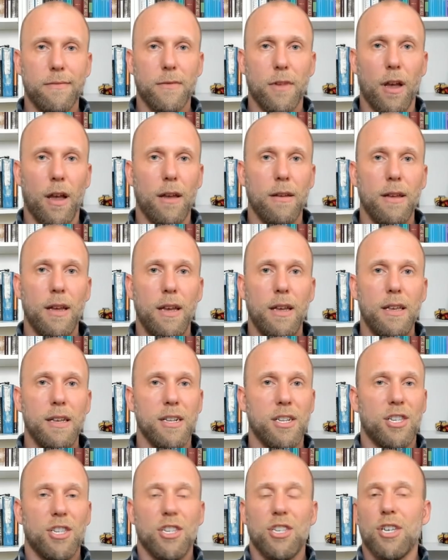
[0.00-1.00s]
Okay?
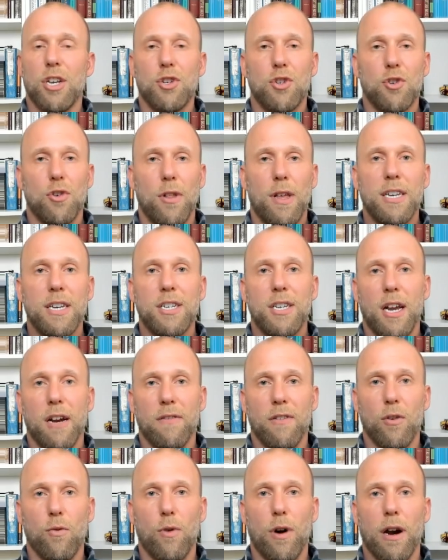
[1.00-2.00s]
It's decentralized
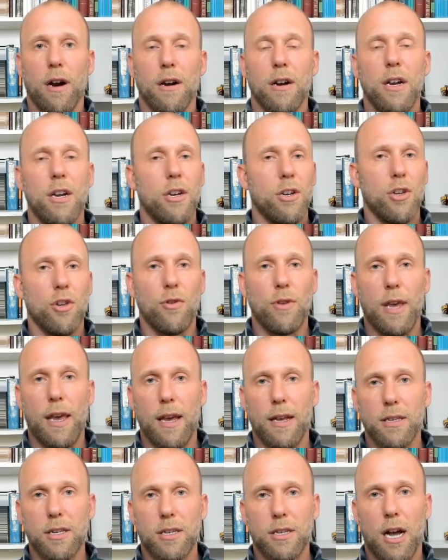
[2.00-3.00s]
everywhere. You
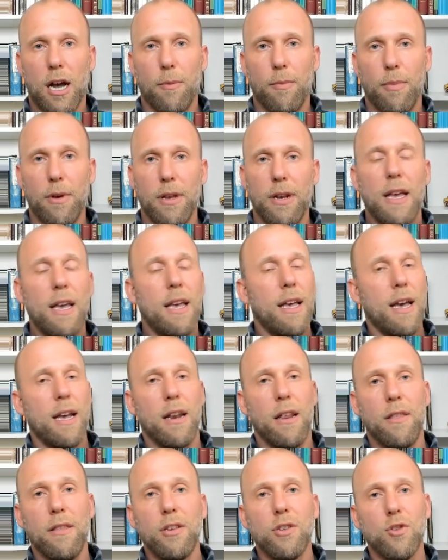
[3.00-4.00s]
can't stop it. And
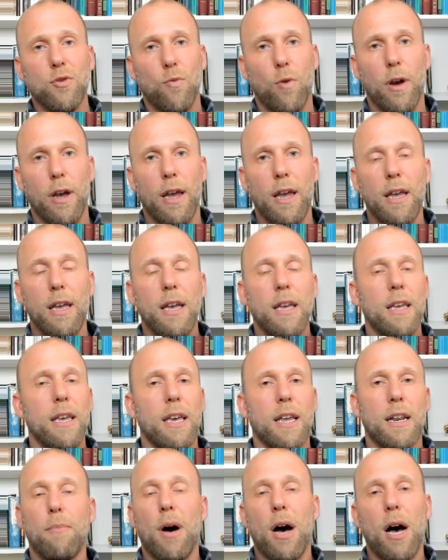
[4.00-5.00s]
in this way,
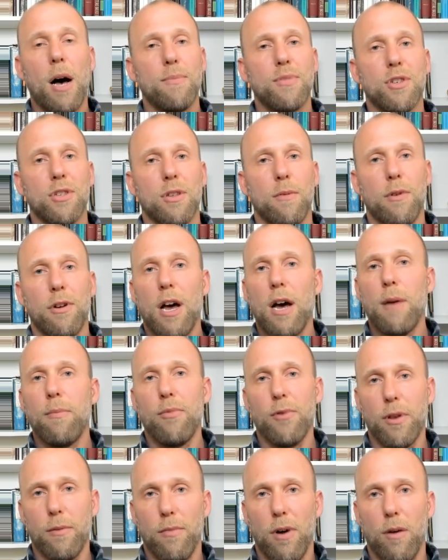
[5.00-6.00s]
it pops the
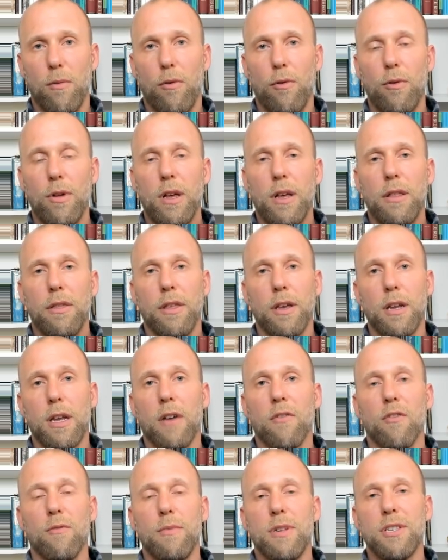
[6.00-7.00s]
monopoly bubble that
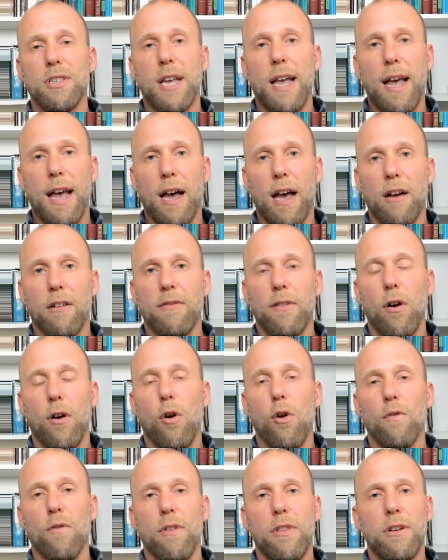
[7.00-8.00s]
governments have
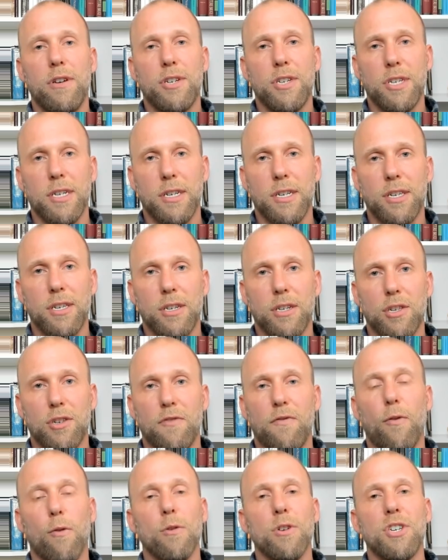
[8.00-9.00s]
over their citizens,
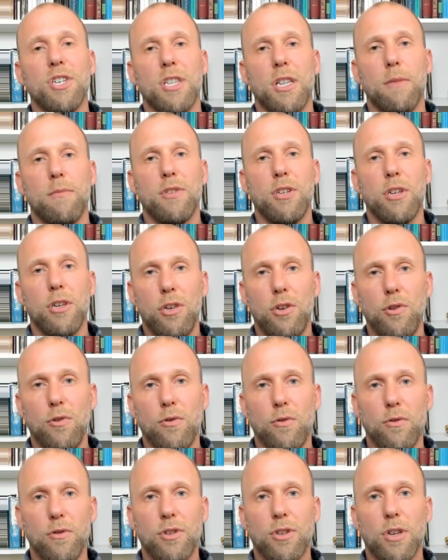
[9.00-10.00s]
forcing them to
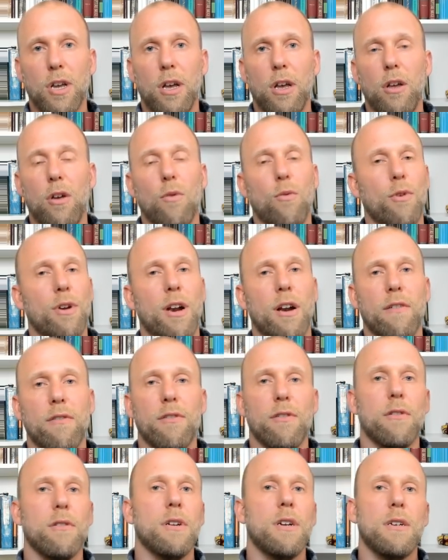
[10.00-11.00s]
use
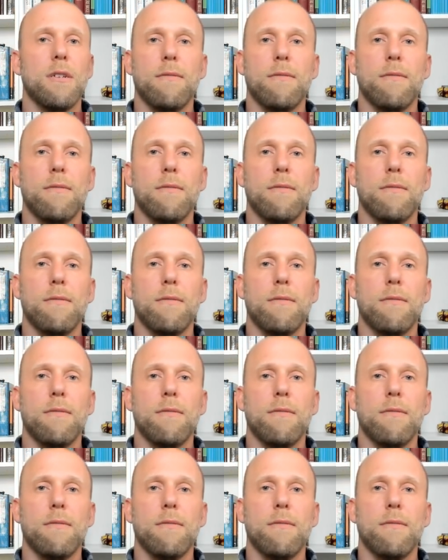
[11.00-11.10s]
whatever